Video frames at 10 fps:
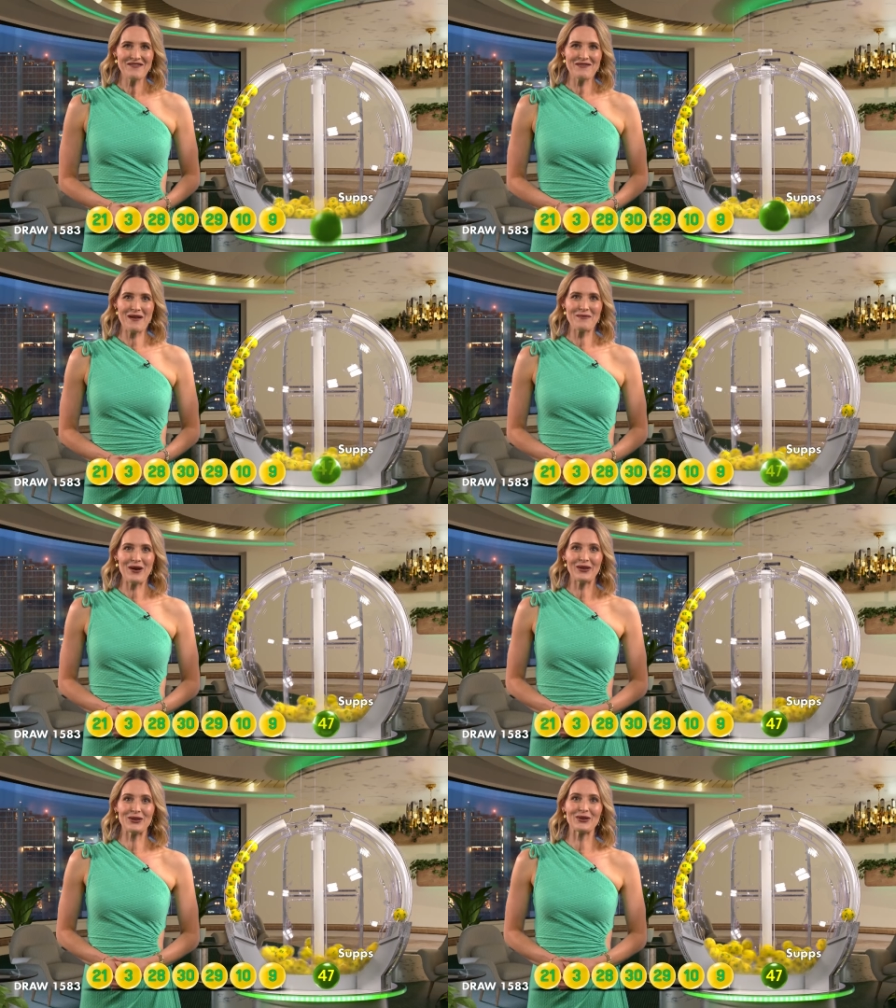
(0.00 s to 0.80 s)

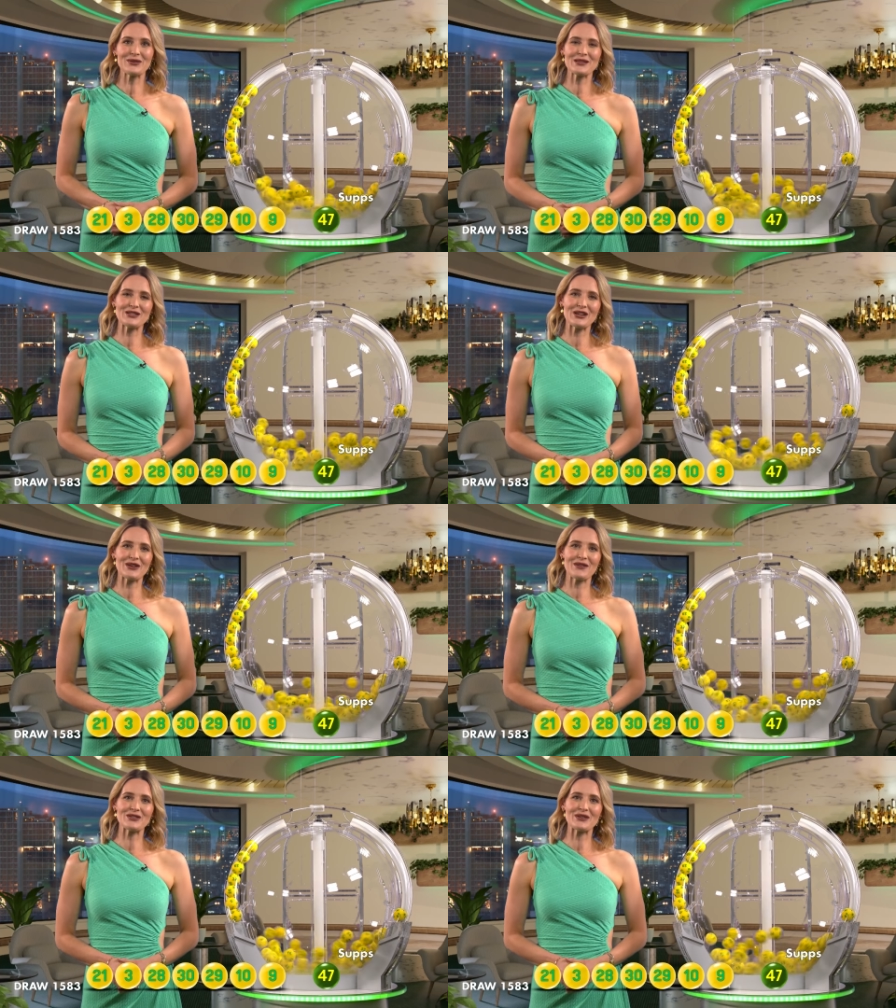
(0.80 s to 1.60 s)
Remember, you can also
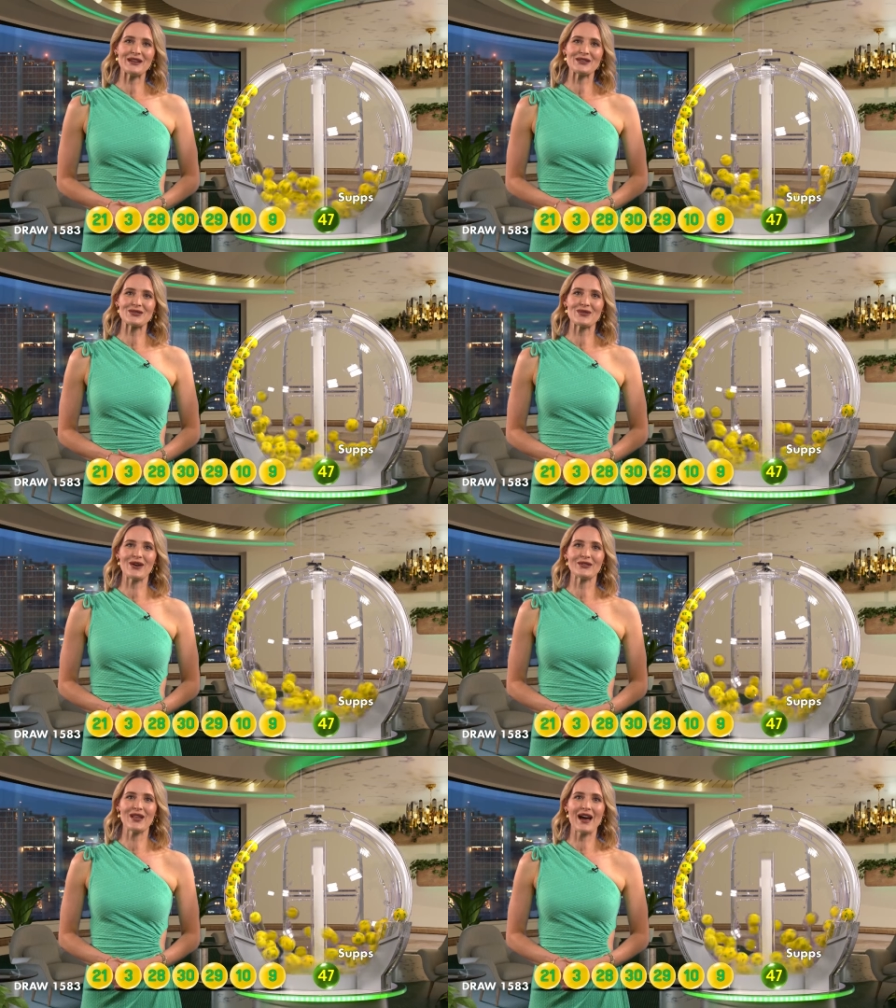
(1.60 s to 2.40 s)
check your entry in-store,
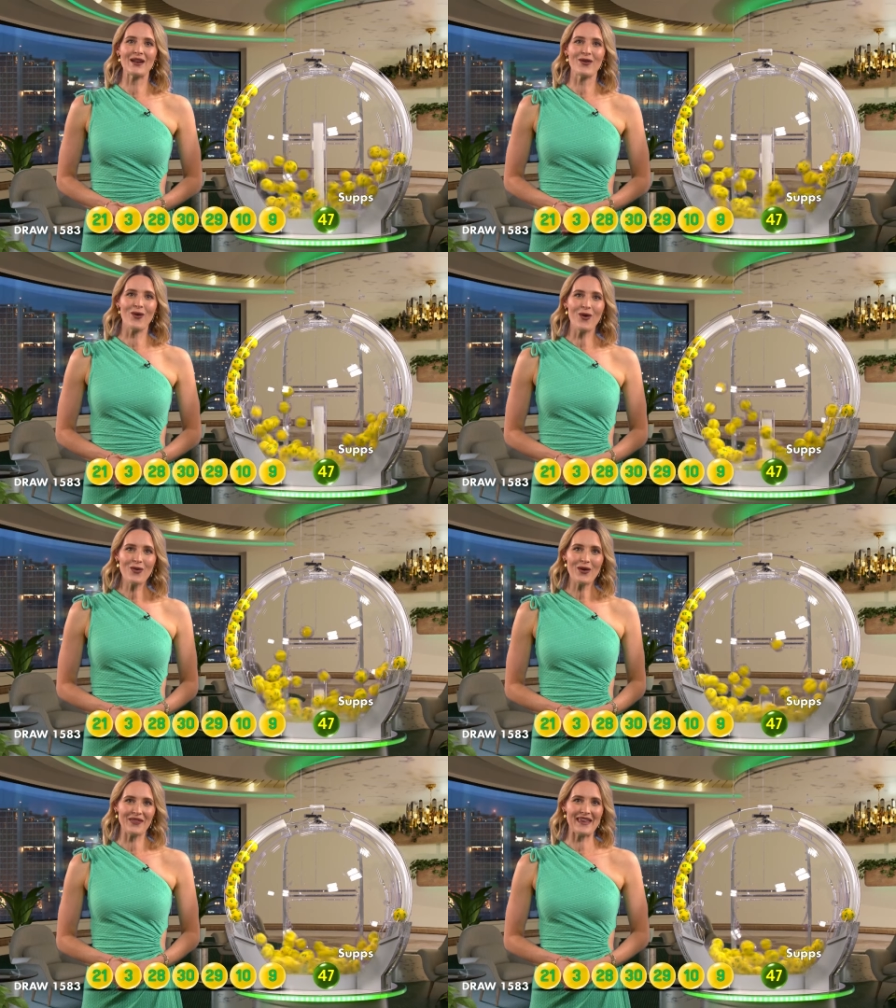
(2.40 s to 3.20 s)
online,
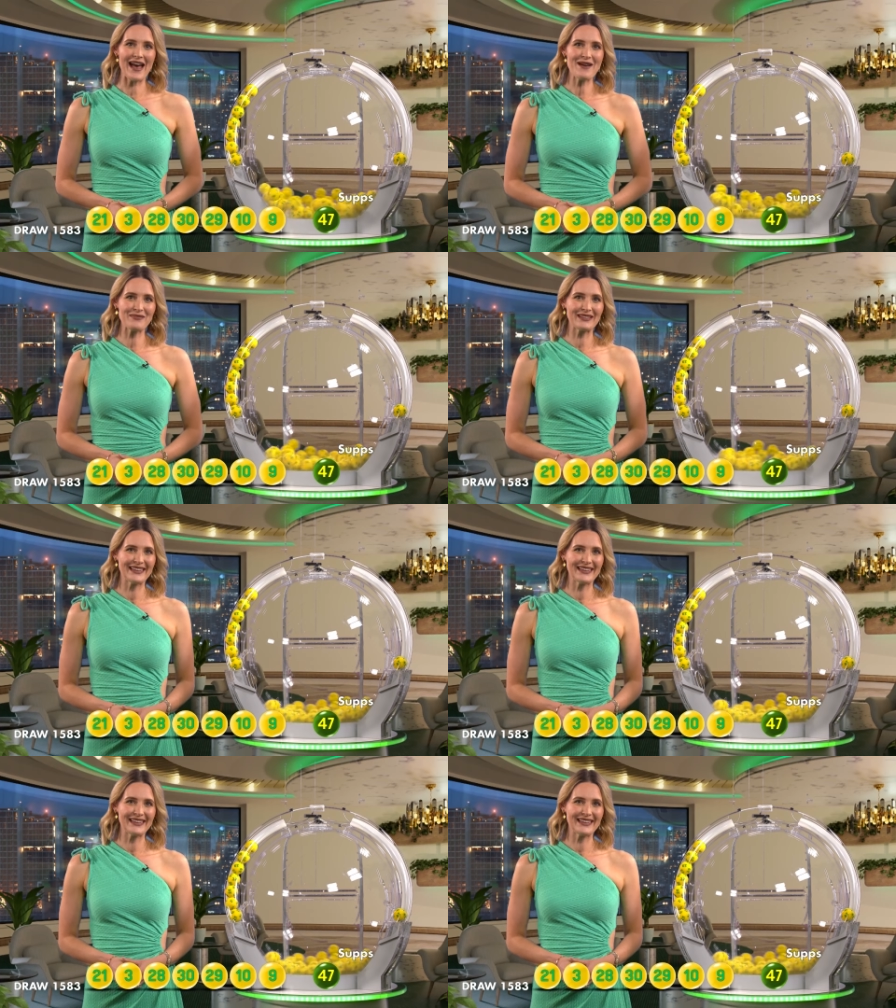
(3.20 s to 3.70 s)
or on the app.